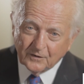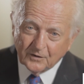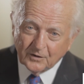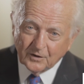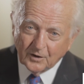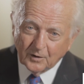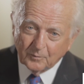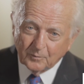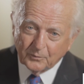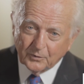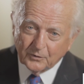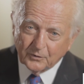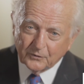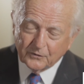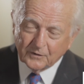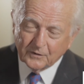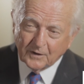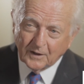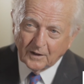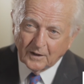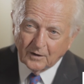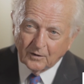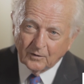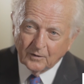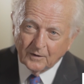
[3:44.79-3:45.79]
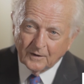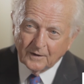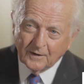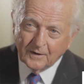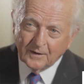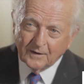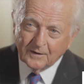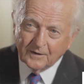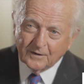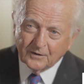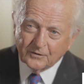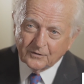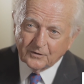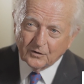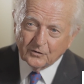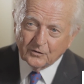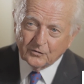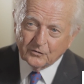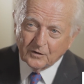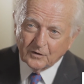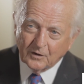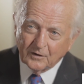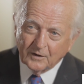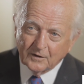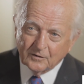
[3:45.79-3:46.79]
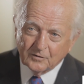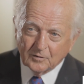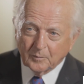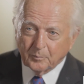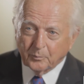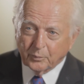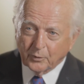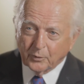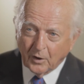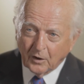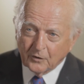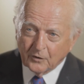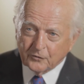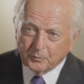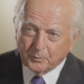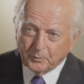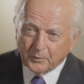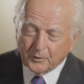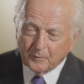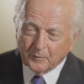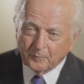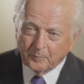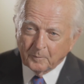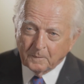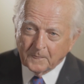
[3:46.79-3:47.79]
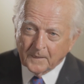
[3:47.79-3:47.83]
the numbers now that they're starting to prosper.